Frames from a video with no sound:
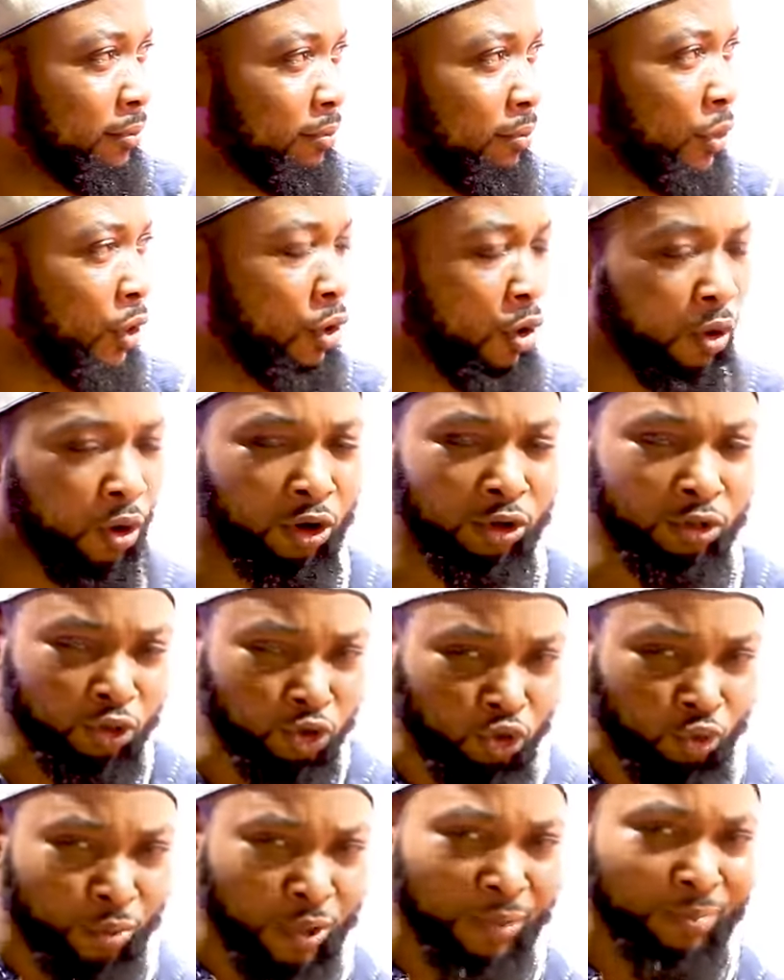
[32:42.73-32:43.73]
Because on
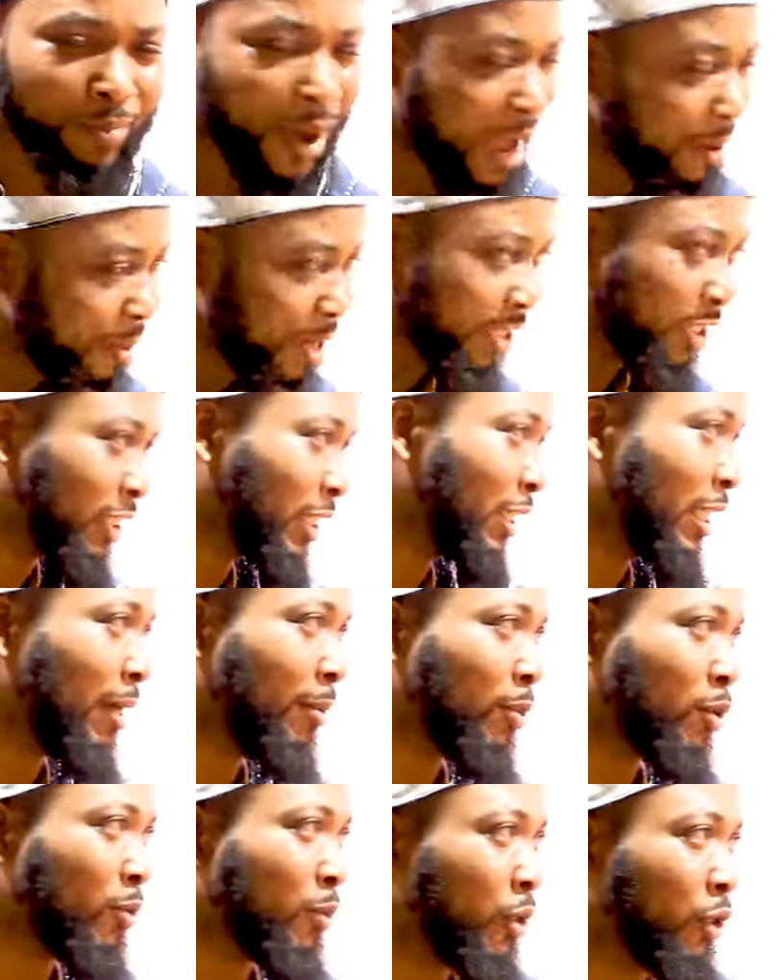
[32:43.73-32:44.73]
to mean by the sheer
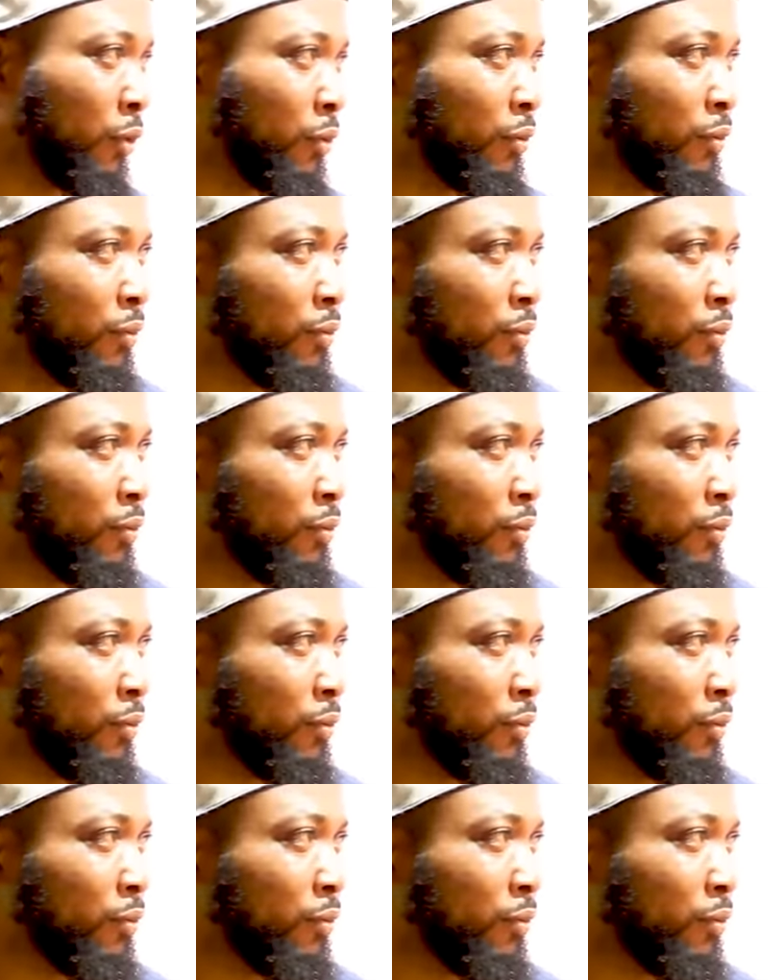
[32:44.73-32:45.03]
movie.